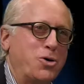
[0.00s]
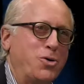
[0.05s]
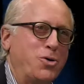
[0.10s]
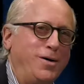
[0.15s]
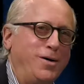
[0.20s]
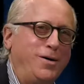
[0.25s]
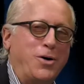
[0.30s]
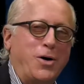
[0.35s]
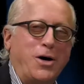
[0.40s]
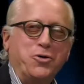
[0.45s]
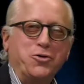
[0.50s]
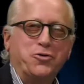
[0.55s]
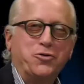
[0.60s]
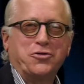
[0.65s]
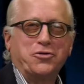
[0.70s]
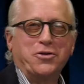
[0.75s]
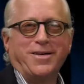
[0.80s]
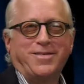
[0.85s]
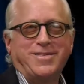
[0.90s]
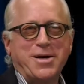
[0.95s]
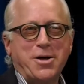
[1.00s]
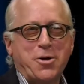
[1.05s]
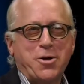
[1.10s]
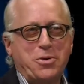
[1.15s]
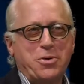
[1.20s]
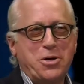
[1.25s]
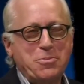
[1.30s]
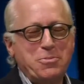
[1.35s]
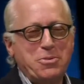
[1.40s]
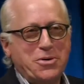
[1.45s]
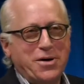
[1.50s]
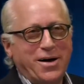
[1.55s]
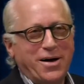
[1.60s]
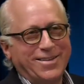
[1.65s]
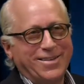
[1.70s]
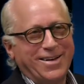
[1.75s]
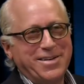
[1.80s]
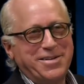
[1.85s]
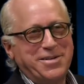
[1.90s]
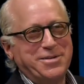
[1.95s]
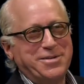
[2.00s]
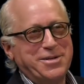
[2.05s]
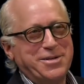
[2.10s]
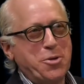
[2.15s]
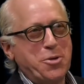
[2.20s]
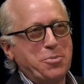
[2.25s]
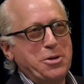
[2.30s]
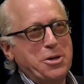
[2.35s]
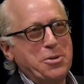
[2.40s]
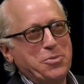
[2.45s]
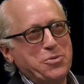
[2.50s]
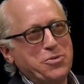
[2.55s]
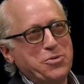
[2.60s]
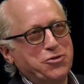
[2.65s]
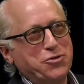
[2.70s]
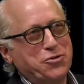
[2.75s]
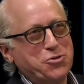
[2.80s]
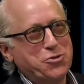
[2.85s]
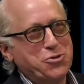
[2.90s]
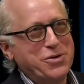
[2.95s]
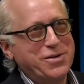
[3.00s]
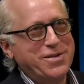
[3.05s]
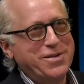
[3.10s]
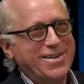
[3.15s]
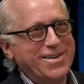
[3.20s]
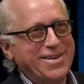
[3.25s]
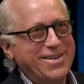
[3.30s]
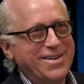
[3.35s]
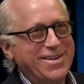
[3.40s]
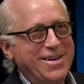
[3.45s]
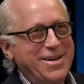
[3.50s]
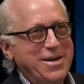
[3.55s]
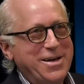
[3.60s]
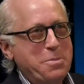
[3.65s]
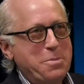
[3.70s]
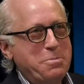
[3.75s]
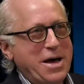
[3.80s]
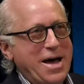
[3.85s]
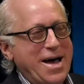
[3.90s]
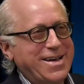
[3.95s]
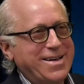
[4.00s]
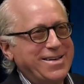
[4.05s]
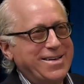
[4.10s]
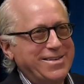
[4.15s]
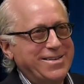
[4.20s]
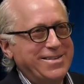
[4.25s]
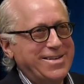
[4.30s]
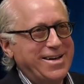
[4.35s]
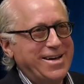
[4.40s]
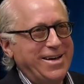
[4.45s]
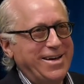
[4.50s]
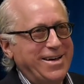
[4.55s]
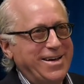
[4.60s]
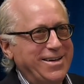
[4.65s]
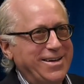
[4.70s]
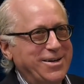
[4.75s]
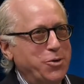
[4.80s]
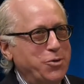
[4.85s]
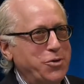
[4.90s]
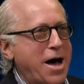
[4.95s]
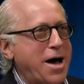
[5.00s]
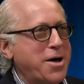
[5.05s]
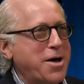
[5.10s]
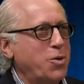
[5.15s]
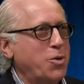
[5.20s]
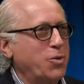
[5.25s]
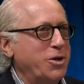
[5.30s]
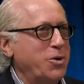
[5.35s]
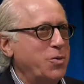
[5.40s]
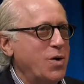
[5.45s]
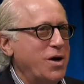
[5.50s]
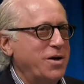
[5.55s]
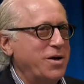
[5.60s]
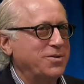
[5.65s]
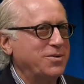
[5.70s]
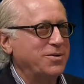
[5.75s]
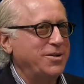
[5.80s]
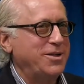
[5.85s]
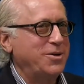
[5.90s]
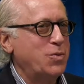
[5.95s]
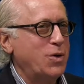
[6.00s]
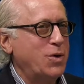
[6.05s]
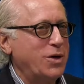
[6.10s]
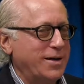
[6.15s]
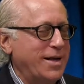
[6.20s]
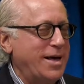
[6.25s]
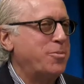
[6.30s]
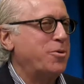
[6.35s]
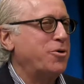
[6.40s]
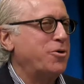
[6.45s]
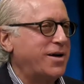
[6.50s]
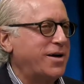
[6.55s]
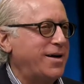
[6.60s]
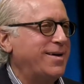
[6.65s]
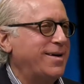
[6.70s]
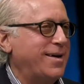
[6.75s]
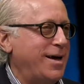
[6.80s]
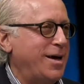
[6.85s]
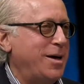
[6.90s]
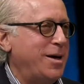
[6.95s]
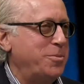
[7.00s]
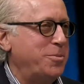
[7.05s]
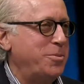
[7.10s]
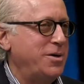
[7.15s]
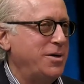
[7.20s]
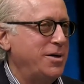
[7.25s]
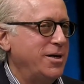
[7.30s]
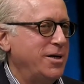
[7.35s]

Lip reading: I like to tell people the story that back in the day, not only when Labor Day came,